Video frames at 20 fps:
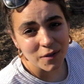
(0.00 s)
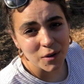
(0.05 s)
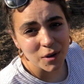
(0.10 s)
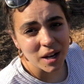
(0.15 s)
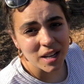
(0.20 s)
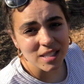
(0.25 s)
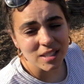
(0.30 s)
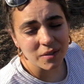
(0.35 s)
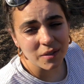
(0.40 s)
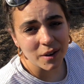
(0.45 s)
If you
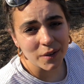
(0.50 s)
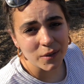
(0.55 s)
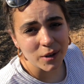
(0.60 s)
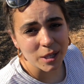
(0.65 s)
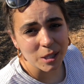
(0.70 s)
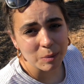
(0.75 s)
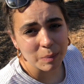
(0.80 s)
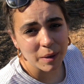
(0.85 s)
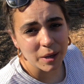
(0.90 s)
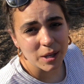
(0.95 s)
guys have ever
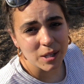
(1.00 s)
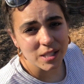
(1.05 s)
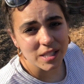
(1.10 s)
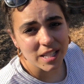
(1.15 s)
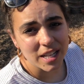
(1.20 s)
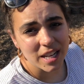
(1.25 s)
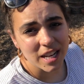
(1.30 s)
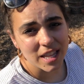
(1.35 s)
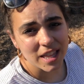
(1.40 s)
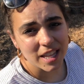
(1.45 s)

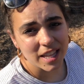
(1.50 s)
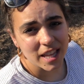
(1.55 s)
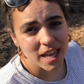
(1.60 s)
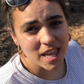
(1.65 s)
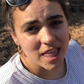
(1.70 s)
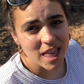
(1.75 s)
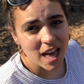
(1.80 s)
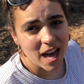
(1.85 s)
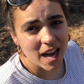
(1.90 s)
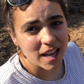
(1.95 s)
experienced anything
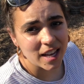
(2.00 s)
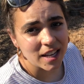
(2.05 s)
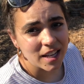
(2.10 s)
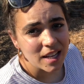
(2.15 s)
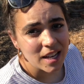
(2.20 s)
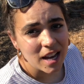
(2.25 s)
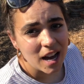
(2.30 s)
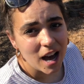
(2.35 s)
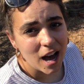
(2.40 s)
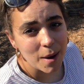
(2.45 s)
like that,
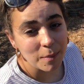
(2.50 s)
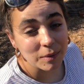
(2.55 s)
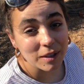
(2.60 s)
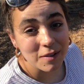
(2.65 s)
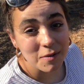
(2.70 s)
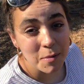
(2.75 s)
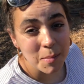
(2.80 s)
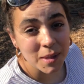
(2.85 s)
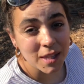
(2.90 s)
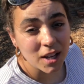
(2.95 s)
um,
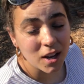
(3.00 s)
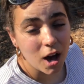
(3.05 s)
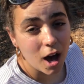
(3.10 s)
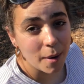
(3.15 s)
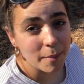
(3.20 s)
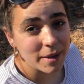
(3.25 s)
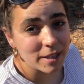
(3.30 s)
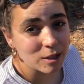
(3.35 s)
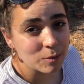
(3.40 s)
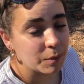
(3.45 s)
leave them in the
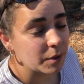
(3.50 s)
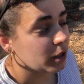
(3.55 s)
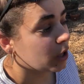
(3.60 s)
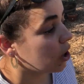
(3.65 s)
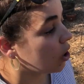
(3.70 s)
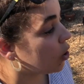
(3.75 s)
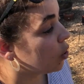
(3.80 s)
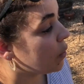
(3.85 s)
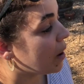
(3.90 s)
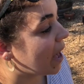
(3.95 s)
comments
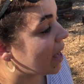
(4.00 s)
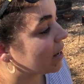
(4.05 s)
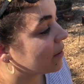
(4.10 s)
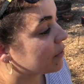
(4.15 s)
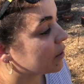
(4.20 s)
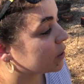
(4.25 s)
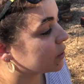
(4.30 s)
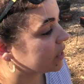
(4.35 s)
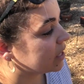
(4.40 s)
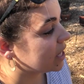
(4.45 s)
below. And if
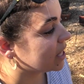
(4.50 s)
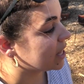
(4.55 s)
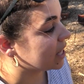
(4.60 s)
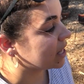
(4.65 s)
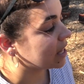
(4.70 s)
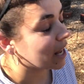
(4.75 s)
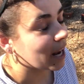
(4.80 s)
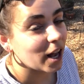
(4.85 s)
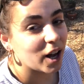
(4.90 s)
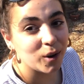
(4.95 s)
there's anything
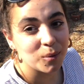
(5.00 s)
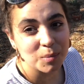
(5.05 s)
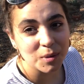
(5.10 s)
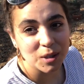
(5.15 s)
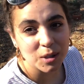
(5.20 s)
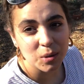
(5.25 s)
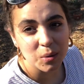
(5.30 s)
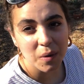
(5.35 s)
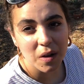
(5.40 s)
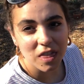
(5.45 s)
that
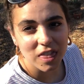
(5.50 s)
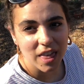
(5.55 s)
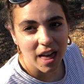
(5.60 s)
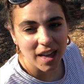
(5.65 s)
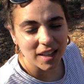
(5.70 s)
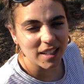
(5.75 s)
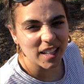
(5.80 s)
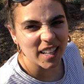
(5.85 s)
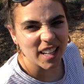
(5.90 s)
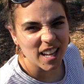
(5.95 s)
helps you with
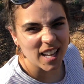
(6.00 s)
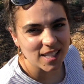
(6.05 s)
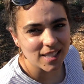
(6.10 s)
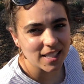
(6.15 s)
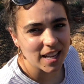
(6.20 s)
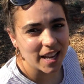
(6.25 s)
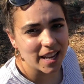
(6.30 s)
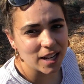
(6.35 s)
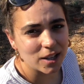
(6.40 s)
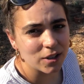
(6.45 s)
that like
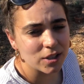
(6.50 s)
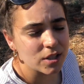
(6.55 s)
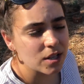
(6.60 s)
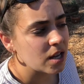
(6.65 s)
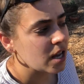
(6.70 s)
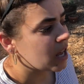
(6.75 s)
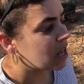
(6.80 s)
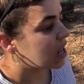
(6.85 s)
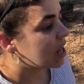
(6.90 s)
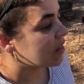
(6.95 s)
anxiety, or
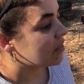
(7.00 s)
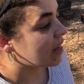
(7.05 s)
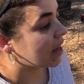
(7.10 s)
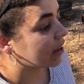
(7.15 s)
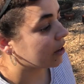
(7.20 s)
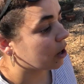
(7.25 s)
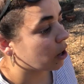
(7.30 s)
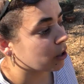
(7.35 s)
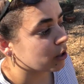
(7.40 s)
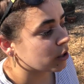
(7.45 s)

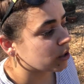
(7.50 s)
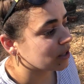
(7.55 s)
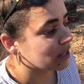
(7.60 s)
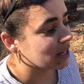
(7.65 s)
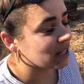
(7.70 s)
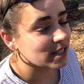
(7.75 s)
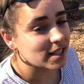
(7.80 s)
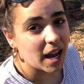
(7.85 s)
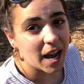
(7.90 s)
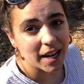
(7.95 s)
that gardener's
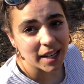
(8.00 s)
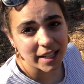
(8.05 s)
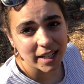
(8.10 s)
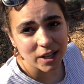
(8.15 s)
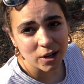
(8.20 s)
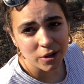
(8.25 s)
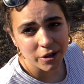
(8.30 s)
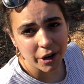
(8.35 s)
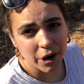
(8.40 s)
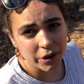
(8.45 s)

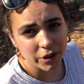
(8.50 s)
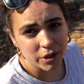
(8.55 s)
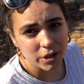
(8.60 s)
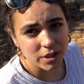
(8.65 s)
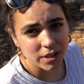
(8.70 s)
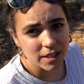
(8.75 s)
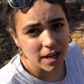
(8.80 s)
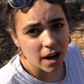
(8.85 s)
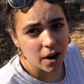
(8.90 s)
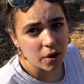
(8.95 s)
anxiety or
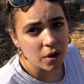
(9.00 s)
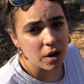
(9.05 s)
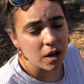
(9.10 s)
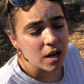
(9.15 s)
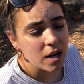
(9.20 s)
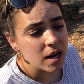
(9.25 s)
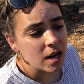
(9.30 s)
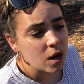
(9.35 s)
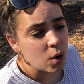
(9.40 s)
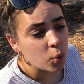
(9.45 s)
gardener's doubt,
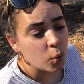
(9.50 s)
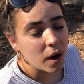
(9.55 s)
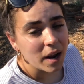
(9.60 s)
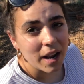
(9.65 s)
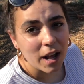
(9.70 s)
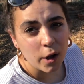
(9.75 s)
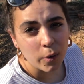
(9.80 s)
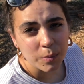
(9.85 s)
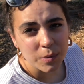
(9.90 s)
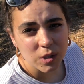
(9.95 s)
what
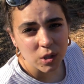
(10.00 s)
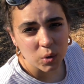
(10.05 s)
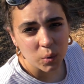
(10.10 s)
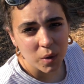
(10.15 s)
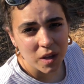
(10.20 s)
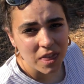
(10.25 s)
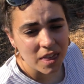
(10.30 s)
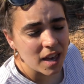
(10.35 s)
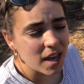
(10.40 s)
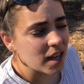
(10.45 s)
helps you
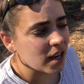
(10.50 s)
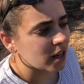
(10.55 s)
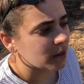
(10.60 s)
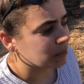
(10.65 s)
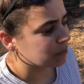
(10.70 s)
with it?